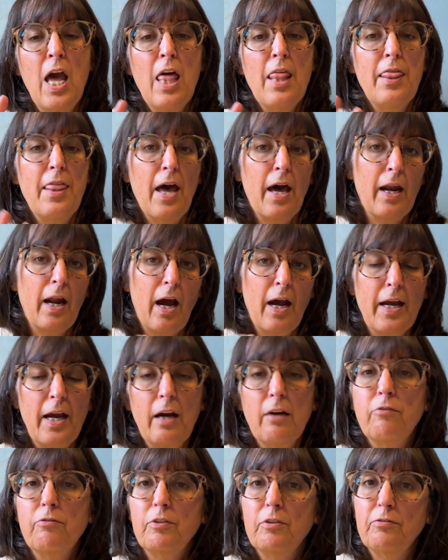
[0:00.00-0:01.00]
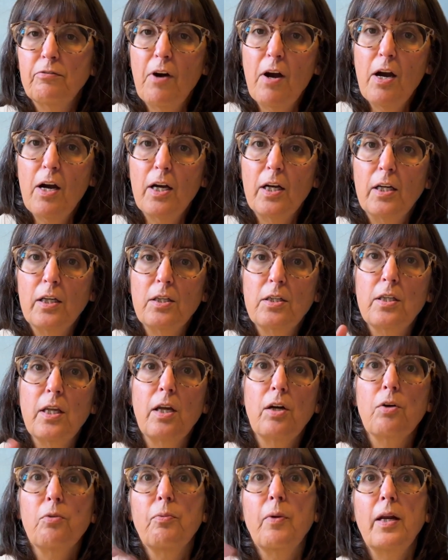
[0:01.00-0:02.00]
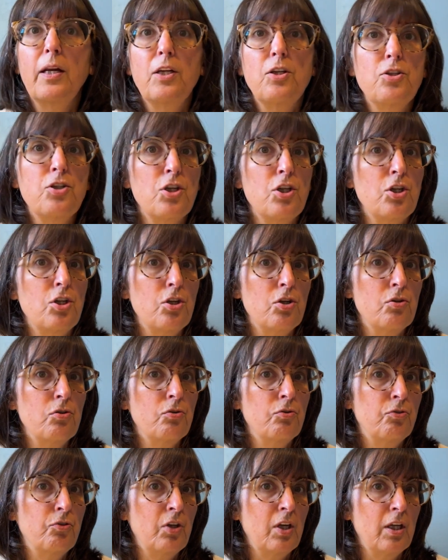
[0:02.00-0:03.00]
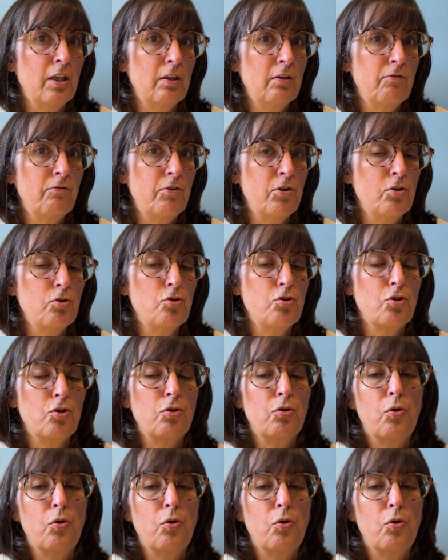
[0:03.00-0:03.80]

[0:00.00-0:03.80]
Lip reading: that I have refined that are ready to use in the future